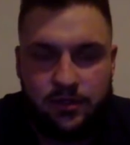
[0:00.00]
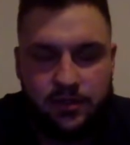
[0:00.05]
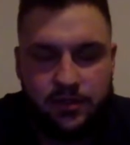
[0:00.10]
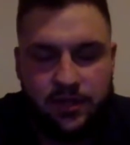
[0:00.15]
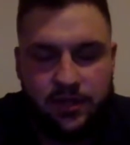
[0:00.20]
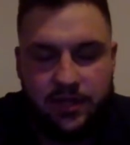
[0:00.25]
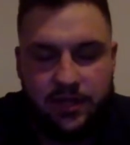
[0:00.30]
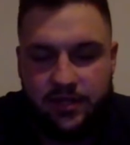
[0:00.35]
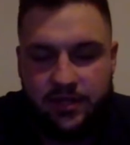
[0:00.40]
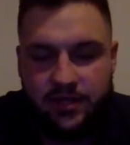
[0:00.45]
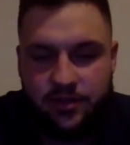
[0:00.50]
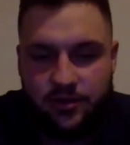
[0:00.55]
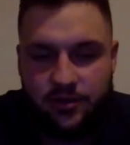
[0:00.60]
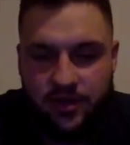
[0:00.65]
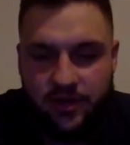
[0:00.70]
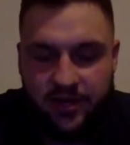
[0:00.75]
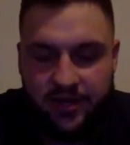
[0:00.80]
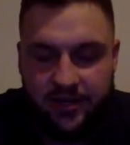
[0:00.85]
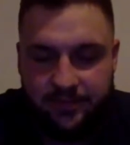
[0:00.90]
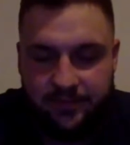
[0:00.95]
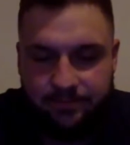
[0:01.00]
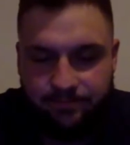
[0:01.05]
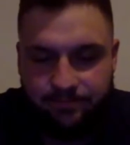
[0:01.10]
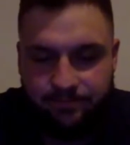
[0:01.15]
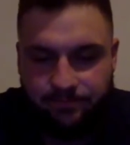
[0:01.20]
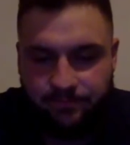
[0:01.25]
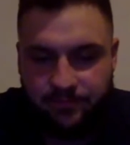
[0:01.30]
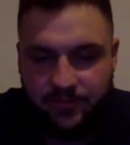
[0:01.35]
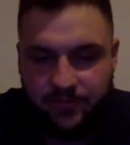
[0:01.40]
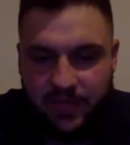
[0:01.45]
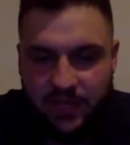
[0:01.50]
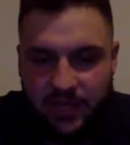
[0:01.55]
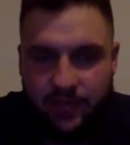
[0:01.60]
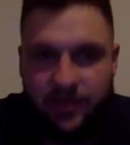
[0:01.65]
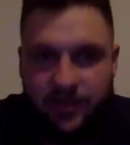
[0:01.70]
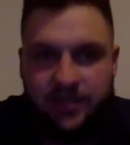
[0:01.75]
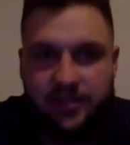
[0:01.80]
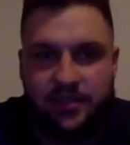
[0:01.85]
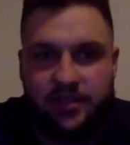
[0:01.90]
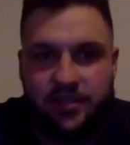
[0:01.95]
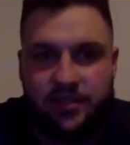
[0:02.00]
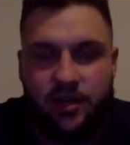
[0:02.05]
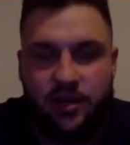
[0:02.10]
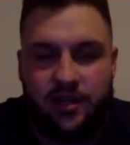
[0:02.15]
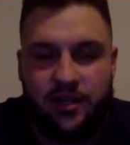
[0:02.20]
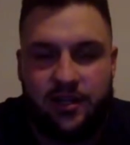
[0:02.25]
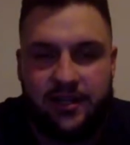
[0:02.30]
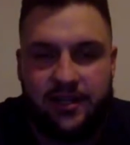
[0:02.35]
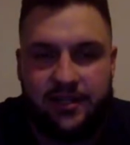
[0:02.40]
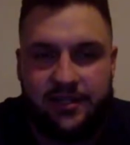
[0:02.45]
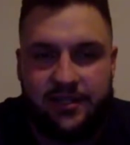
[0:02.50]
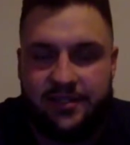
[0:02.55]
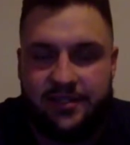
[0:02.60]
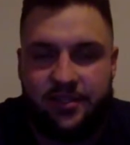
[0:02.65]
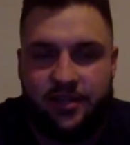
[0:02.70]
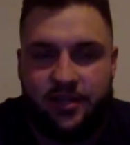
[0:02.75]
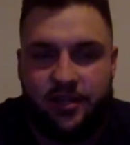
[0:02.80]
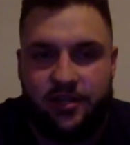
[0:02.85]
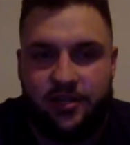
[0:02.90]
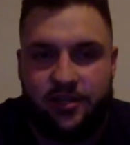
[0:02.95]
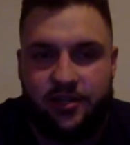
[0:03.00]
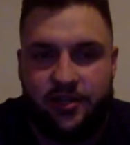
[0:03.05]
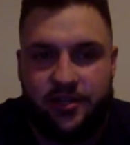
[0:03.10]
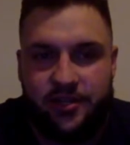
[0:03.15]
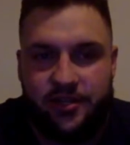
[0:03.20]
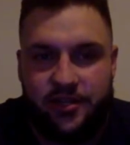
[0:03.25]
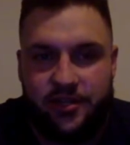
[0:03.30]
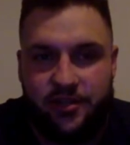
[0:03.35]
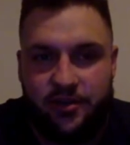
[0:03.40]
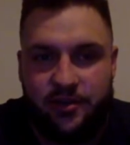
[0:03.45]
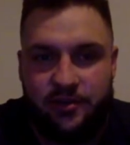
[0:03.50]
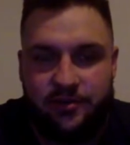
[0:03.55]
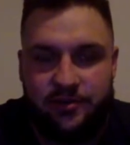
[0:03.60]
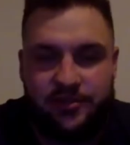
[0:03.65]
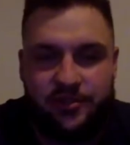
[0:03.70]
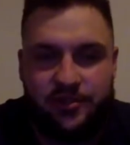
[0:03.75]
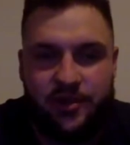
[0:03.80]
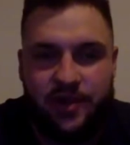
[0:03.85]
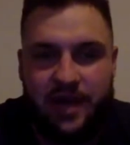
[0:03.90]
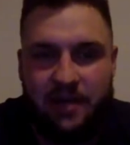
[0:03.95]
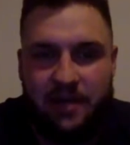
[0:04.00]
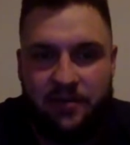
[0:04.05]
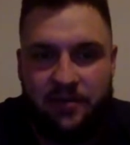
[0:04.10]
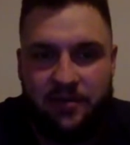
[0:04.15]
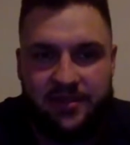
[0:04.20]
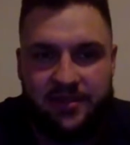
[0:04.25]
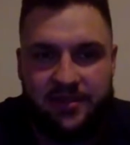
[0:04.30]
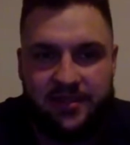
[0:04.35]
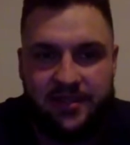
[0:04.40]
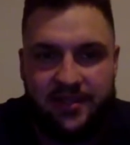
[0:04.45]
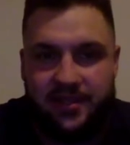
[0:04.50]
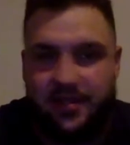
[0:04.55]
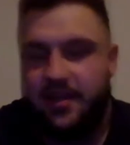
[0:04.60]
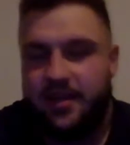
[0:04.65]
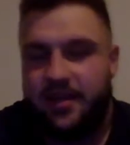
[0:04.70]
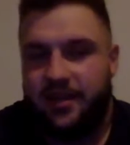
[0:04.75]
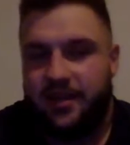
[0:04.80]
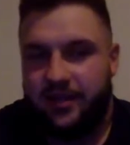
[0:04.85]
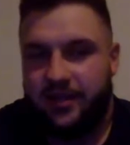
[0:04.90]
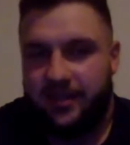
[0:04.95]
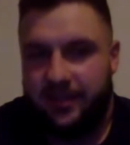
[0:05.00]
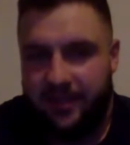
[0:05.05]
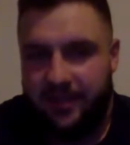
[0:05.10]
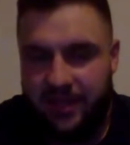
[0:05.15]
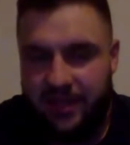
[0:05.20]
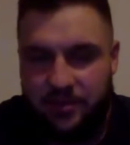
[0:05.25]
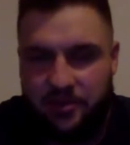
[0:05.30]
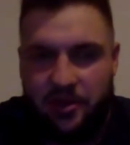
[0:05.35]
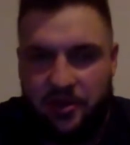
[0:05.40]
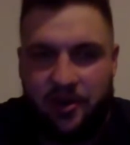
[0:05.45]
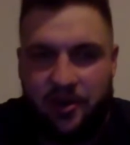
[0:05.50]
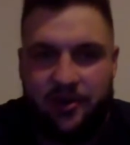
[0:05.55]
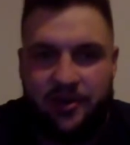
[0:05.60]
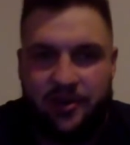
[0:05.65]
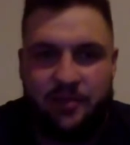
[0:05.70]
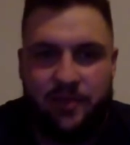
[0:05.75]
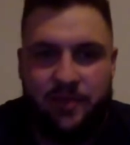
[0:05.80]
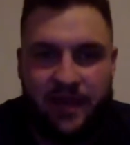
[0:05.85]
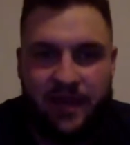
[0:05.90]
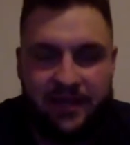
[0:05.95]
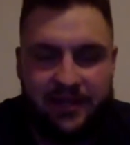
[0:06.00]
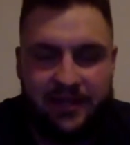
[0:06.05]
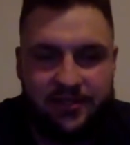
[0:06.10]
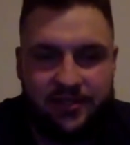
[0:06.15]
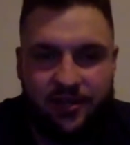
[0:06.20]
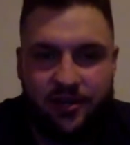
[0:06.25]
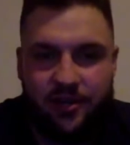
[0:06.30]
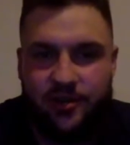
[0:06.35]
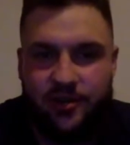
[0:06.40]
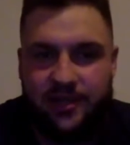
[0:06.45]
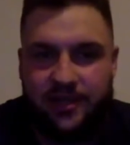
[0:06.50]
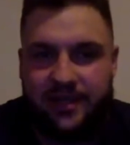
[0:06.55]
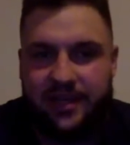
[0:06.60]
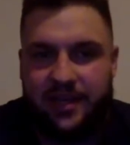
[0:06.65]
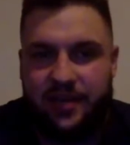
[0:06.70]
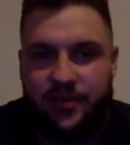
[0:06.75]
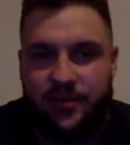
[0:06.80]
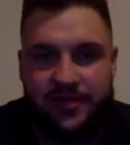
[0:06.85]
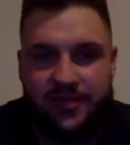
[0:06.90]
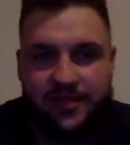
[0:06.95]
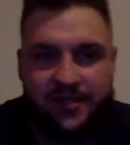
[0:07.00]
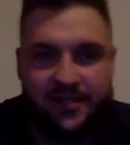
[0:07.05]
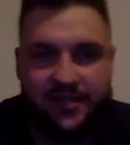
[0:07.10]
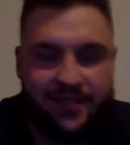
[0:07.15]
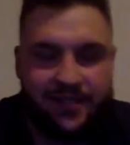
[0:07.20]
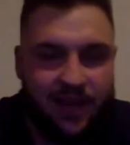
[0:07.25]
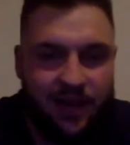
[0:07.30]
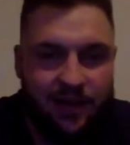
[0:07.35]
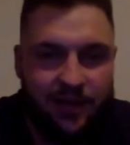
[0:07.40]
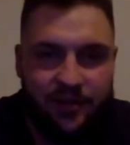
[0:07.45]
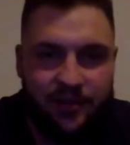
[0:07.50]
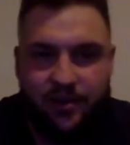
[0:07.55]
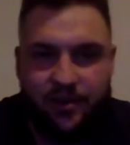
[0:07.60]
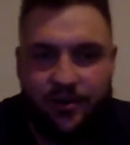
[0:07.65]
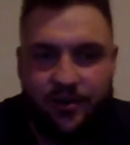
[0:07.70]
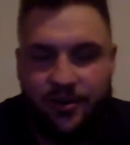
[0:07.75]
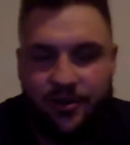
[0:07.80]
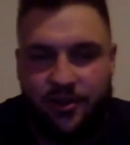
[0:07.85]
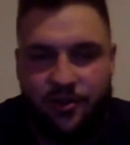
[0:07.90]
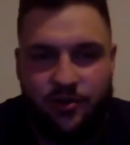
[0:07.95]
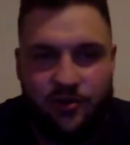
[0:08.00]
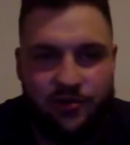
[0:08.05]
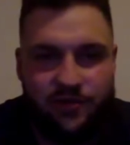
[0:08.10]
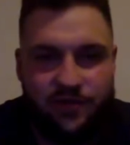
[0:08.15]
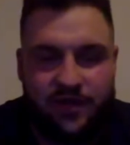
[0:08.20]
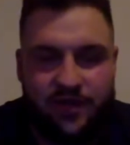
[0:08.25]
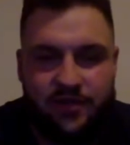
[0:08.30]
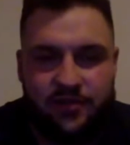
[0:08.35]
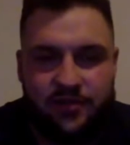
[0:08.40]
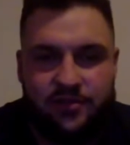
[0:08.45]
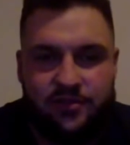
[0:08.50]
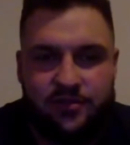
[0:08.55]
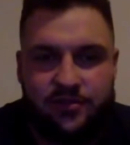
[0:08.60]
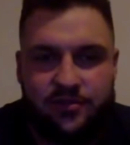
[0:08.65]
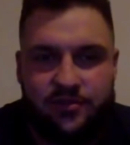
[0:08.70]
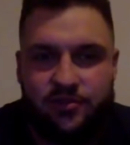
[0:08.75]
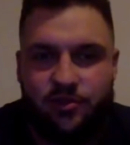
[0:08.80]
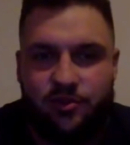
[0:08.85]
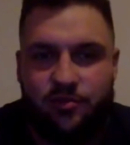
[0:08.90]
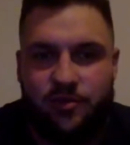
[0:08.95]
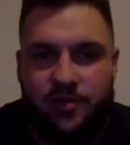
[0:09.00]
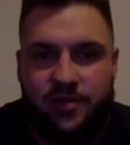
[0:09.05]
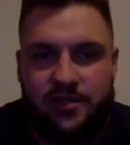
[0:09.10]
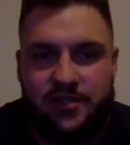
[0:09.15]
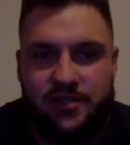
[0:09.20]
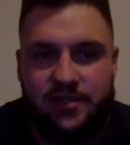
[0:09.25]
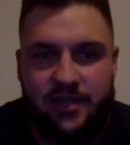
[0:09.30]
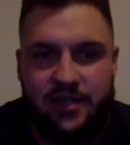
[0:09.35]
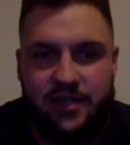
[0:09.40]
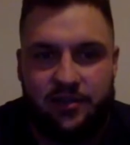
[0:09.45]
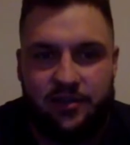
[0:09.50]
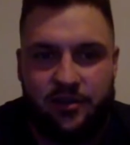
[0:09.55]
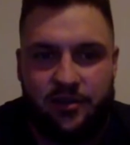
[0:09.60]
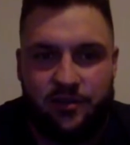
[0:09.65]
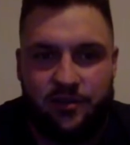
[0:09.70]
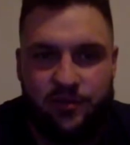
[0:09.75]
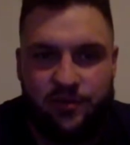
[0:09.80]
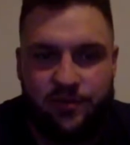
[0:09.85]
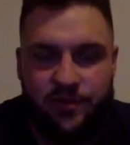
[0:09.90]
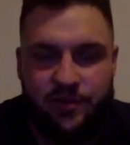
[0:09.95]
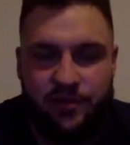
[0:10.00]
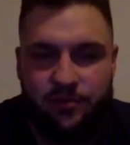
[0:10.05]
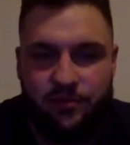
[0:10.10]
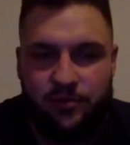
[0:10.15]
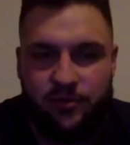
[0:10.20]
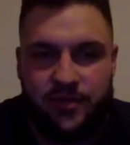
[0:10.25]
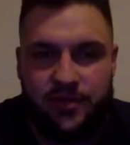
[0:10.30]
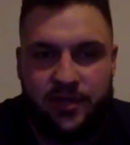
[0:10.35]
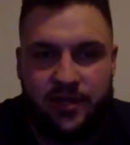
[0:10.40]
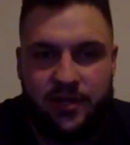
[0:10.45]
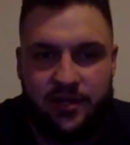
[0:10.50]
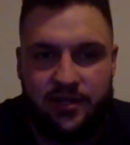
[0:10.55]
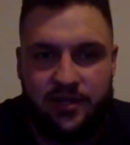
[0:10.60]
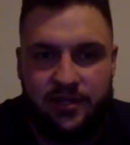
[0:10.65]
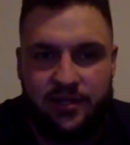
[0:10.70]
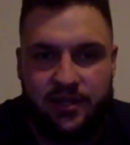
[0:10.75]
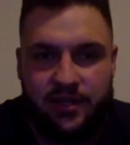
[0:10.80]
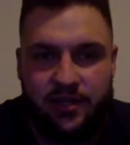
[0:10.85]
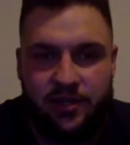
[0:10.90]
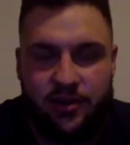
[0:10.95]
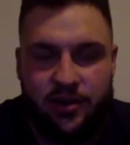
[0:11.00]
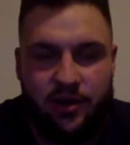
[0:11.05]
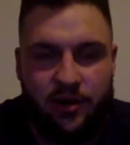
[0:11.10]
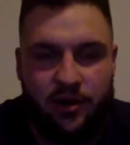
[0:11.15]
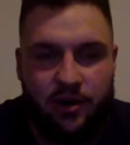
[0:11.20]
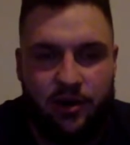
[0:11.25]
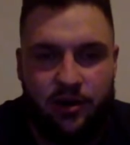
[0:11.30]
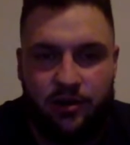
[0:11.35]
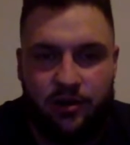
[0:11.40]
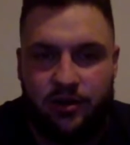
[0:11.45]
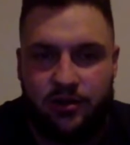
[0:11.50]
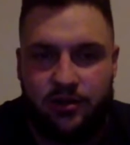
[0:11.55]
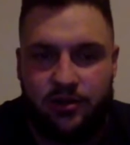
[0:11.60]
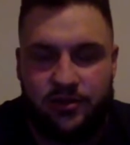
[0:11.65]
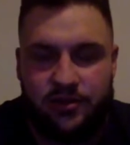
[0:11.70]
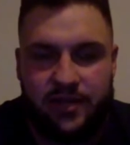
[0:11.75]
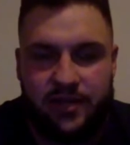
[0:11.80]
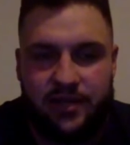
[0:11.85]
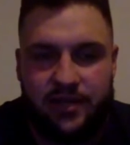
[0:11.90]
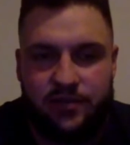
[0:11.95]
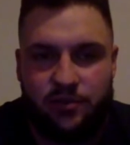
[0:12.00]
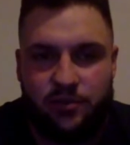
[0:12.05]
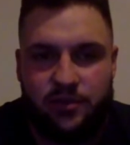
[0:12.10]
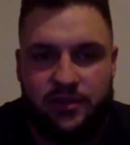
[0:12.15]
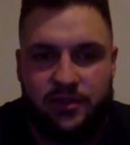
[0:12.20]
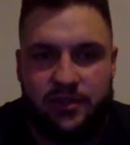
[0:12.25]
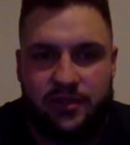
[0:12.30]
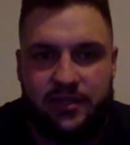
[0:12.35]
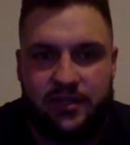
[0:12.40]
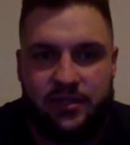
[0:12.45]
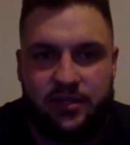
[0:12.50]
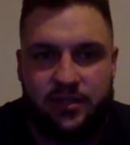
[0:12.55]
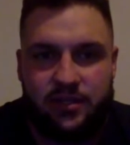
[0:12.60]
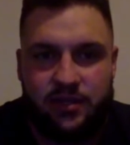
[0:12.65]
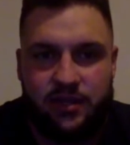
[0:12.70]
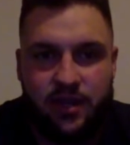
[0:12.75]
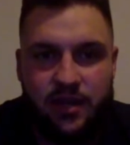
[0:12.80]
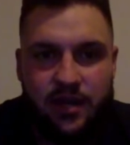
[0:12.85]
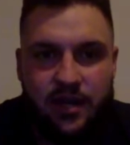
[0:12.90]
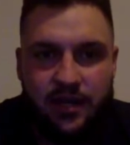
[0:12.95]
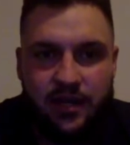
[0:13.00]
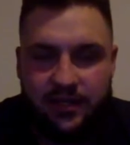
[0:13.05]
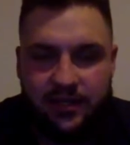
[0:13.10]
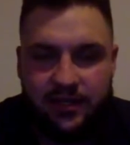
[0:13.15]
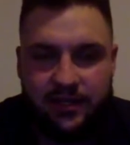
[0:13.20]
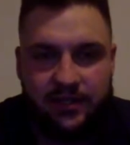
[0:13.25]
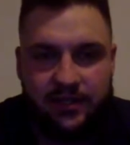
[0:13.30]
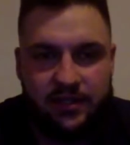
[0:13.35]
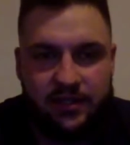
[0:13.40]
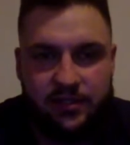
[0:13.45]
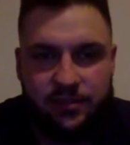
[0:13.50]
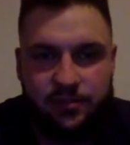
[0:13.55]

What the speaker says: Thank you. I mean, it's an honor. You know, I was so happy to see Liam go and then Banks go, and I can't wait to see Tommy go. You know, we've done so much together and we've been through a ton, and I know how hard all those guys work to get to this